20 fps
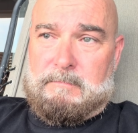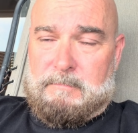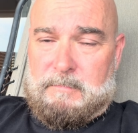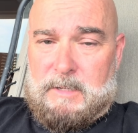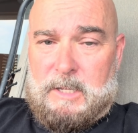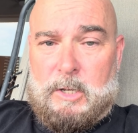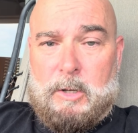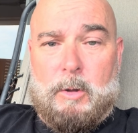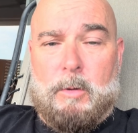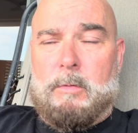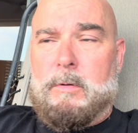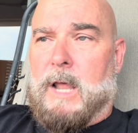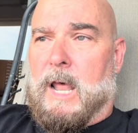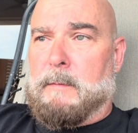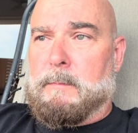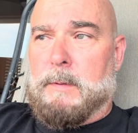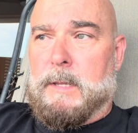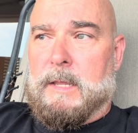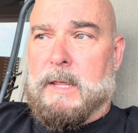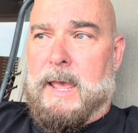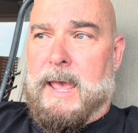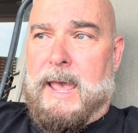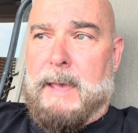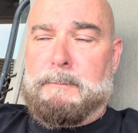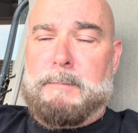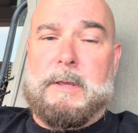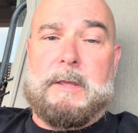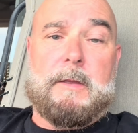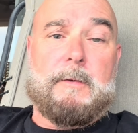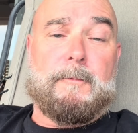I'd be
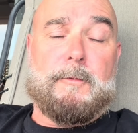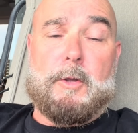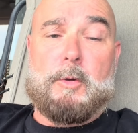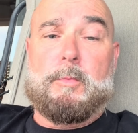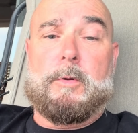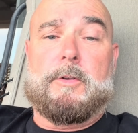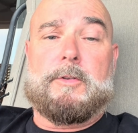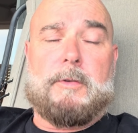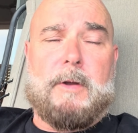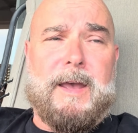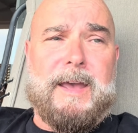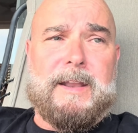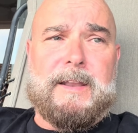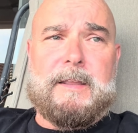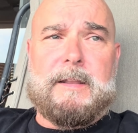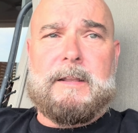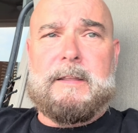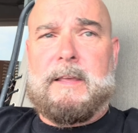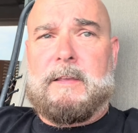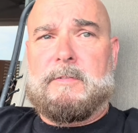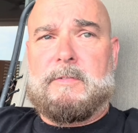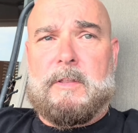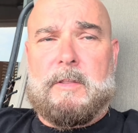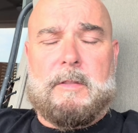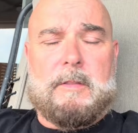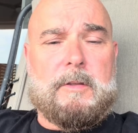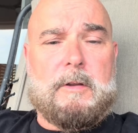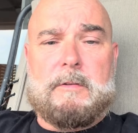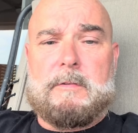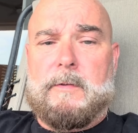happy if you would try it at least.
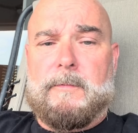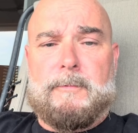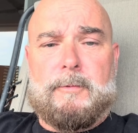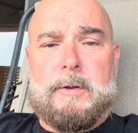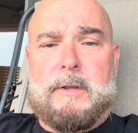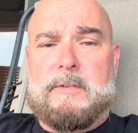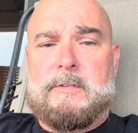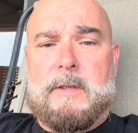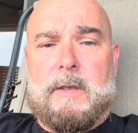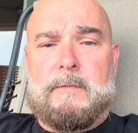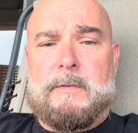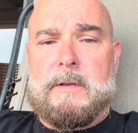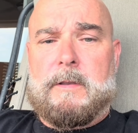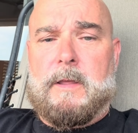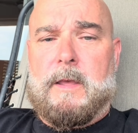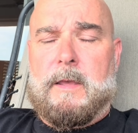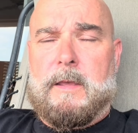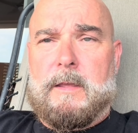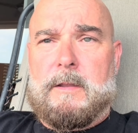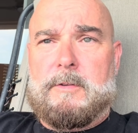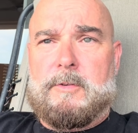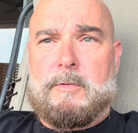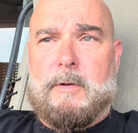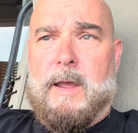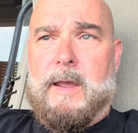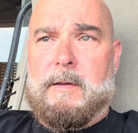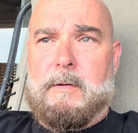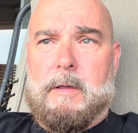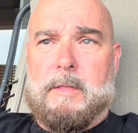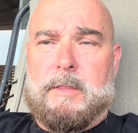There's a free 7-day
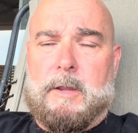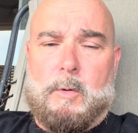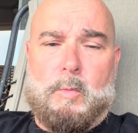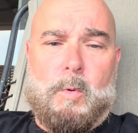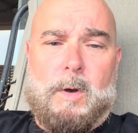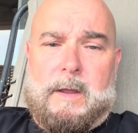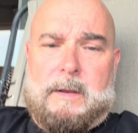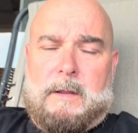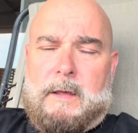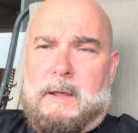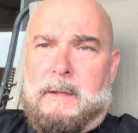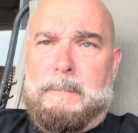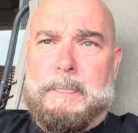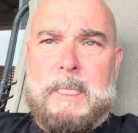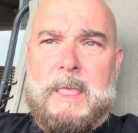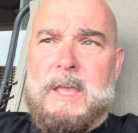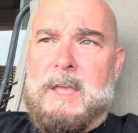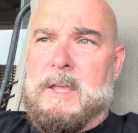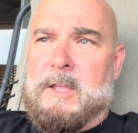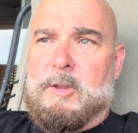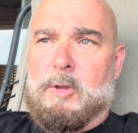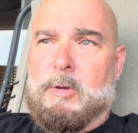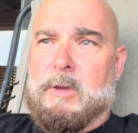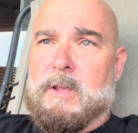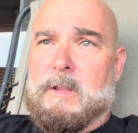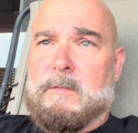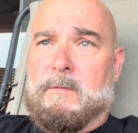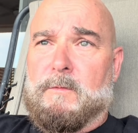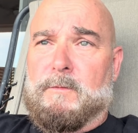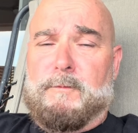trial out there. Why not? You
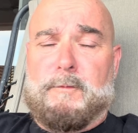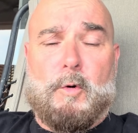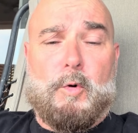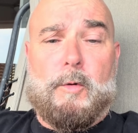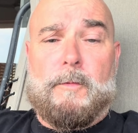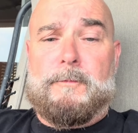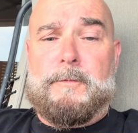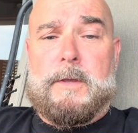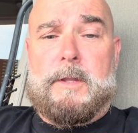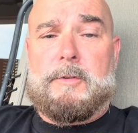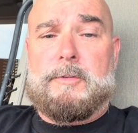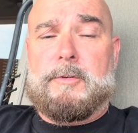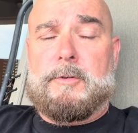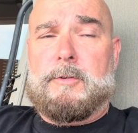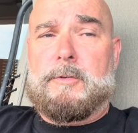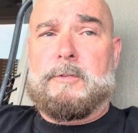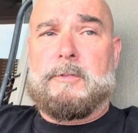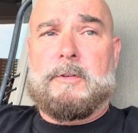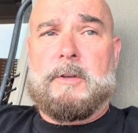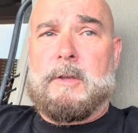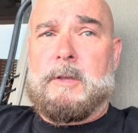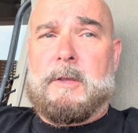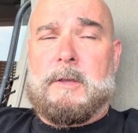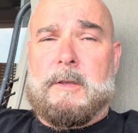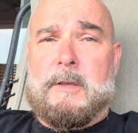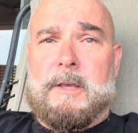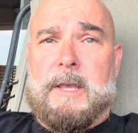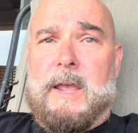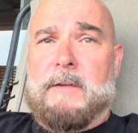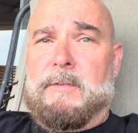get full features,
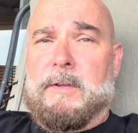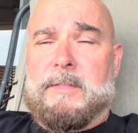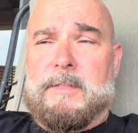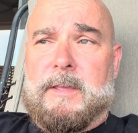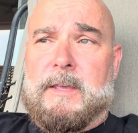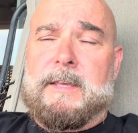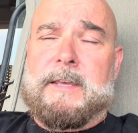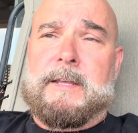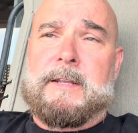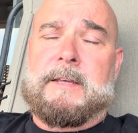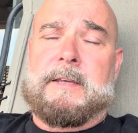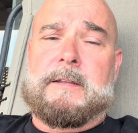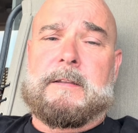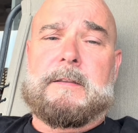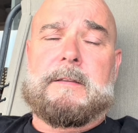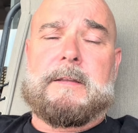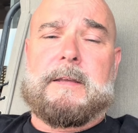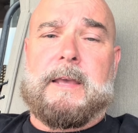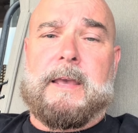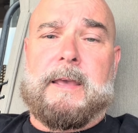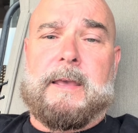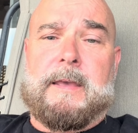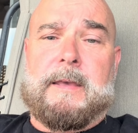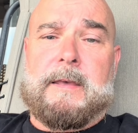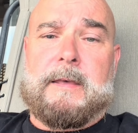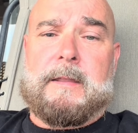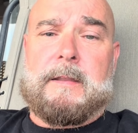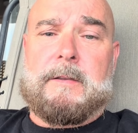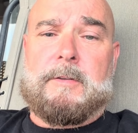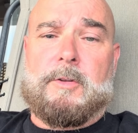everything in it,
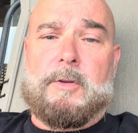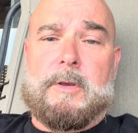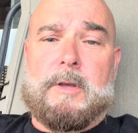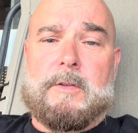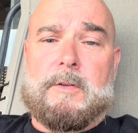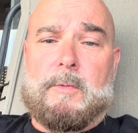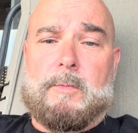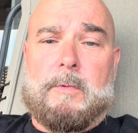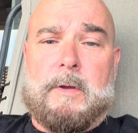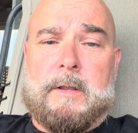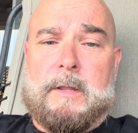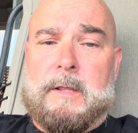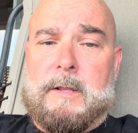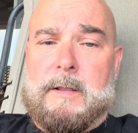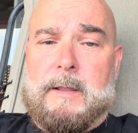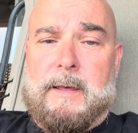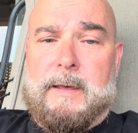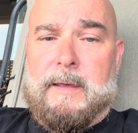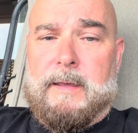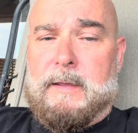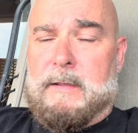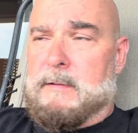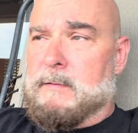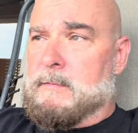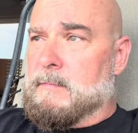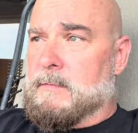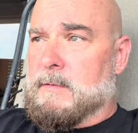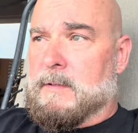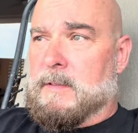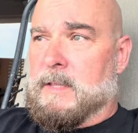and you get to run it like
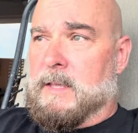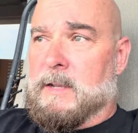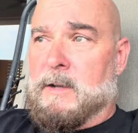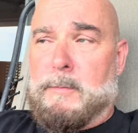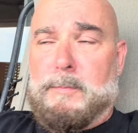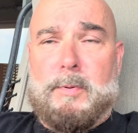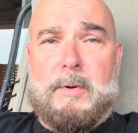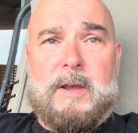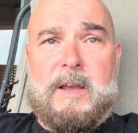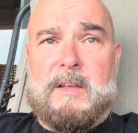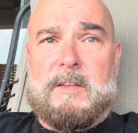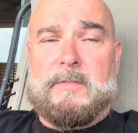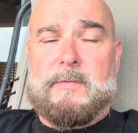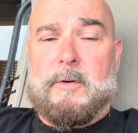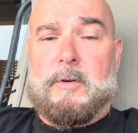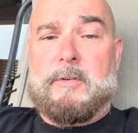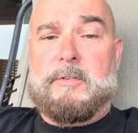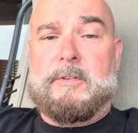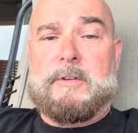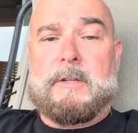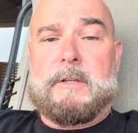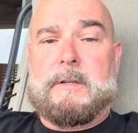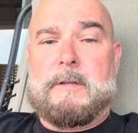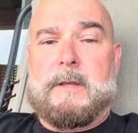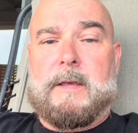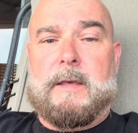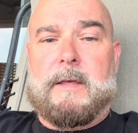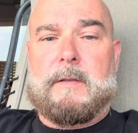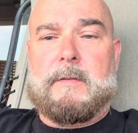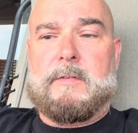the enterprise version
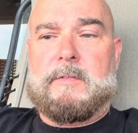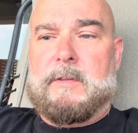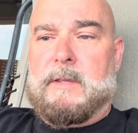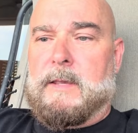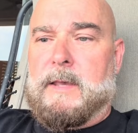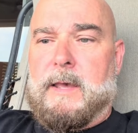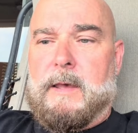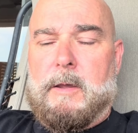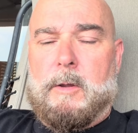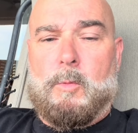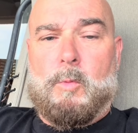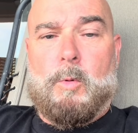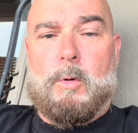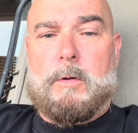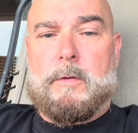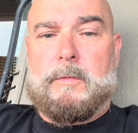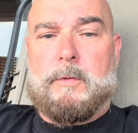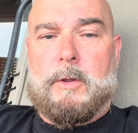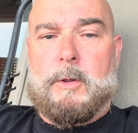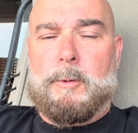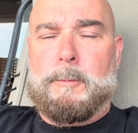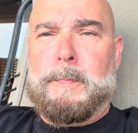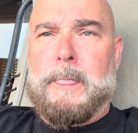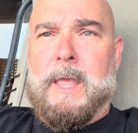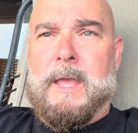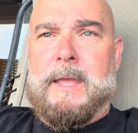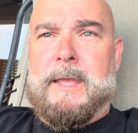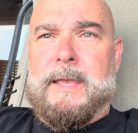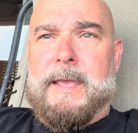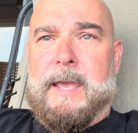and see how it works for you.
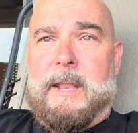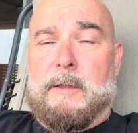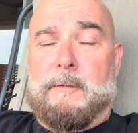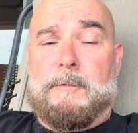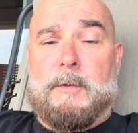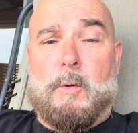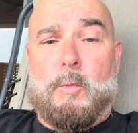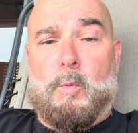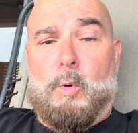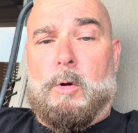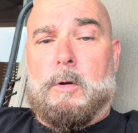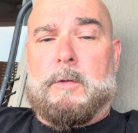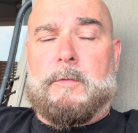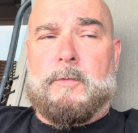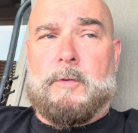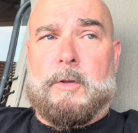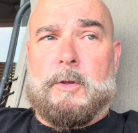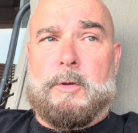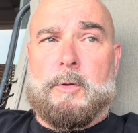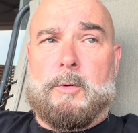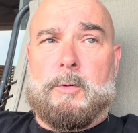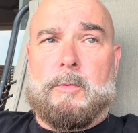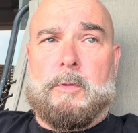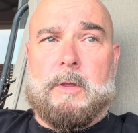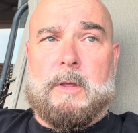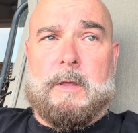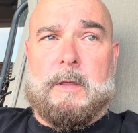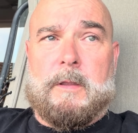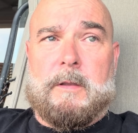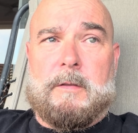And if it works for you,
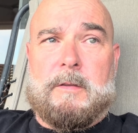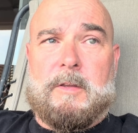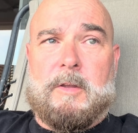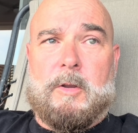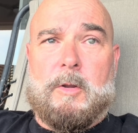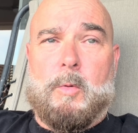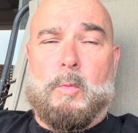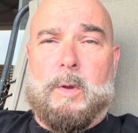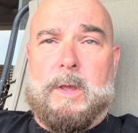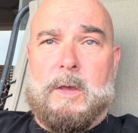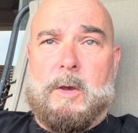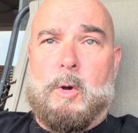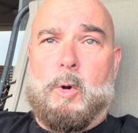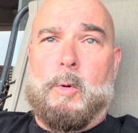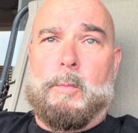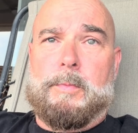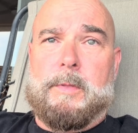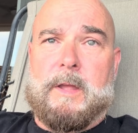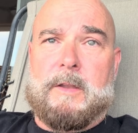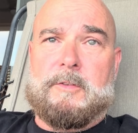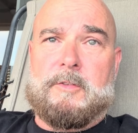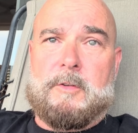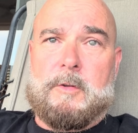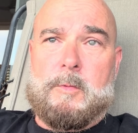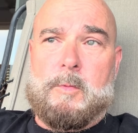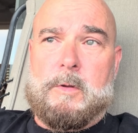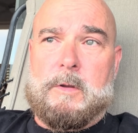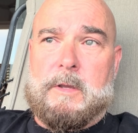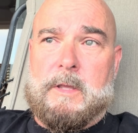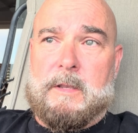then, we hope that
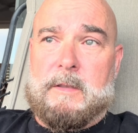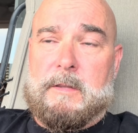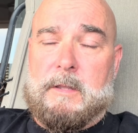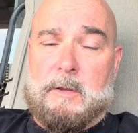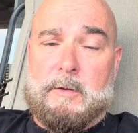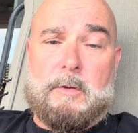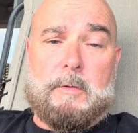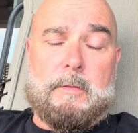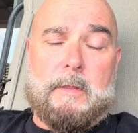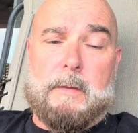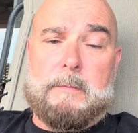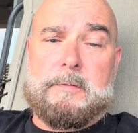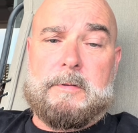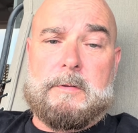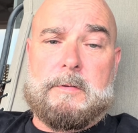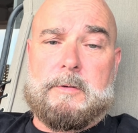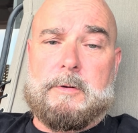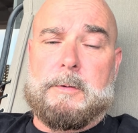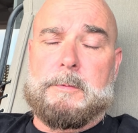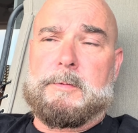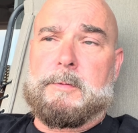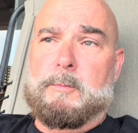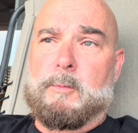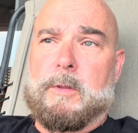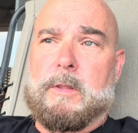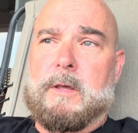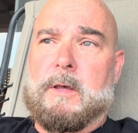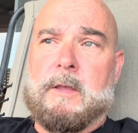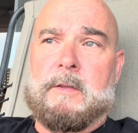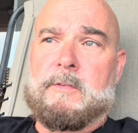you would continue that subscription
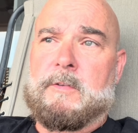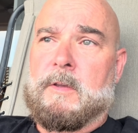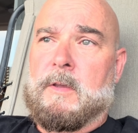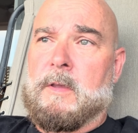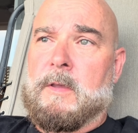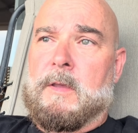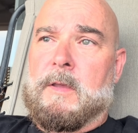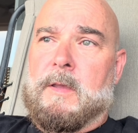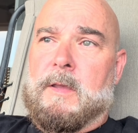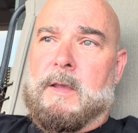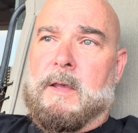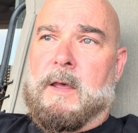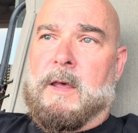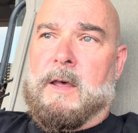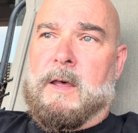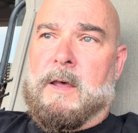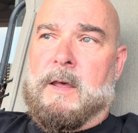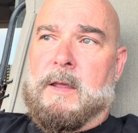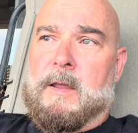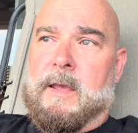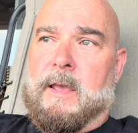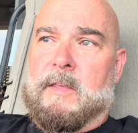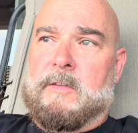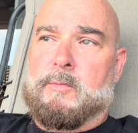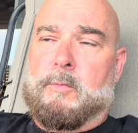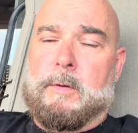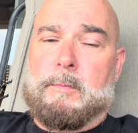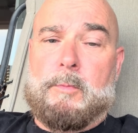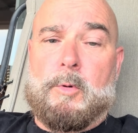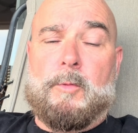with us as
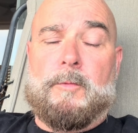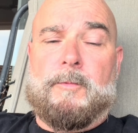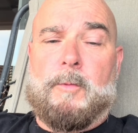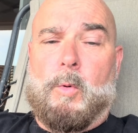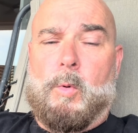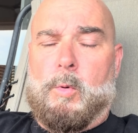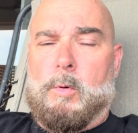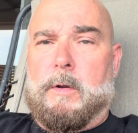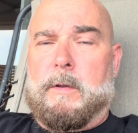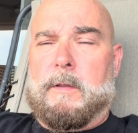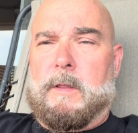we move forward.